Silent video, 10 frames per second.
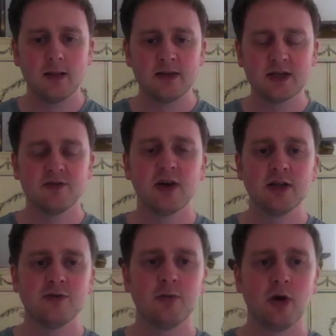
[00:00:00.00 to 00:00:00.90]

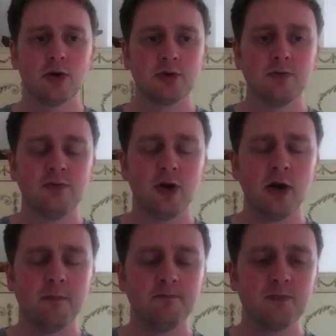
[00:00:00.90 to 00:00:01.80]
Disadvantage for
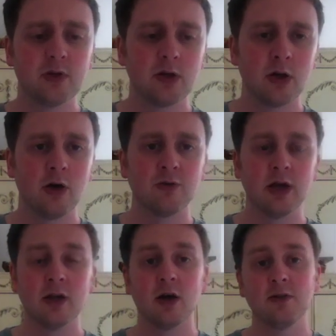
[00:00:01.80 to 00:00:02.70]

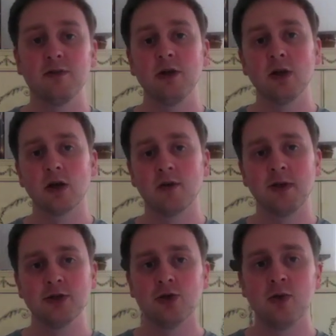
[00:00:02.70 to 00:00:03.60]
Golovkin, I feel like I
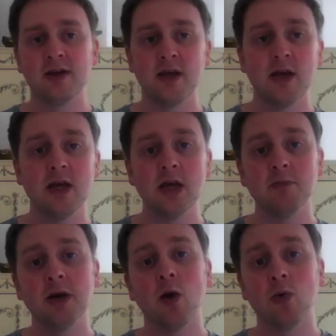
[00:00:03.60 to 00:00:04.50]
mentioned already, he
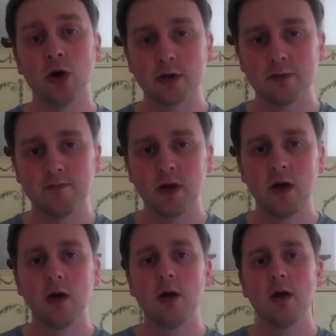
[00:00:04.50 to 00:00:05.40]
can be outworked.
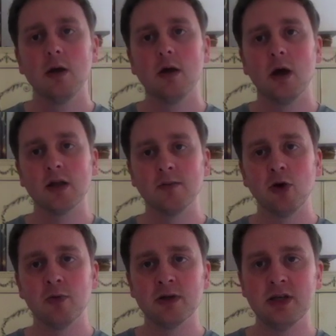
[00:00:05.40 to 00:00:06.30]
At the
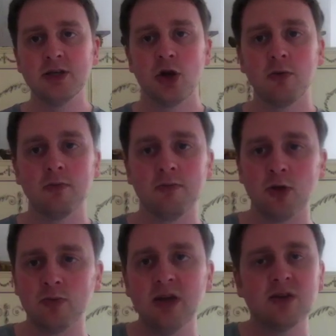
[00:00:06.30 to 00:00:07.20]
moment, he's not, you
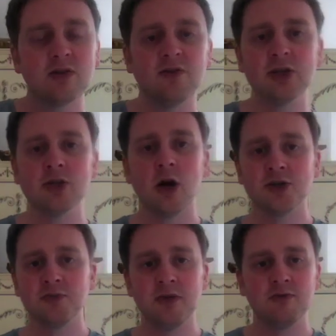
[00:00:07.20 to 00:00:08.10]
know, neither of these
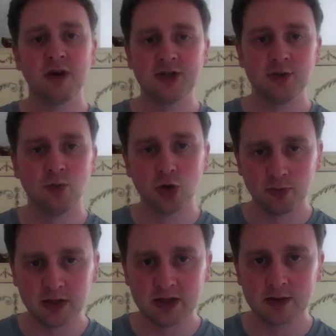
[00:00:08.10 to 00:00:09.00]
guys have been facing
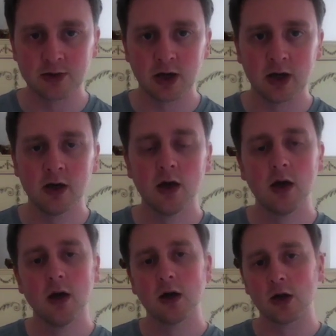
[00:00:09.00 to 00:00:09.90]
world beaters, okay?
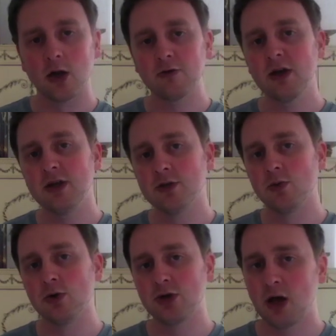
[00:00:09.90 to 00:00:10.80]
Golovkin is a
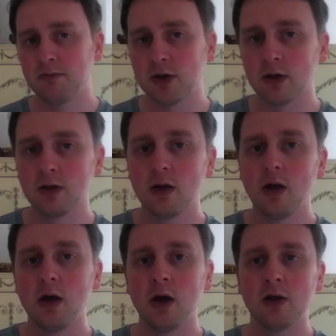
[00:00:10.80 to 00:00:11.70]
world champion,
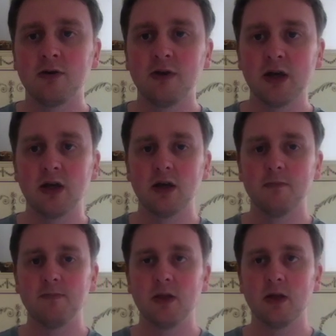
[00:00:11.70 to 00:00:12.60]
and I think
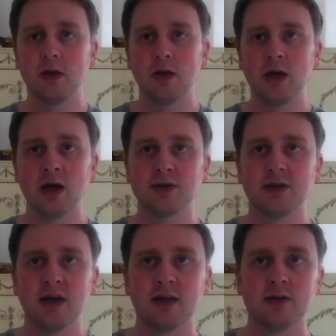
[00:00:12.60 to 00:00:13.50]
he has
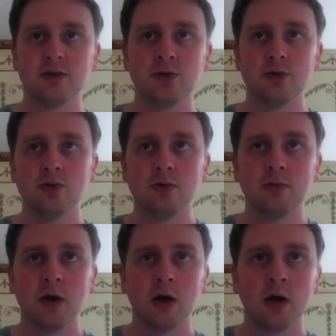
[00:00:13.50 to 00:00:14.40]
the talent
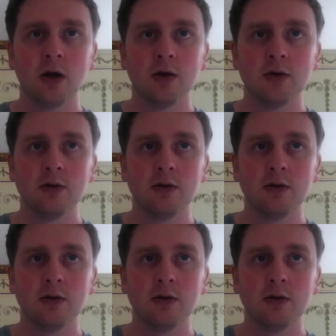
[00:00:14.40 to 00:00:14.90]
to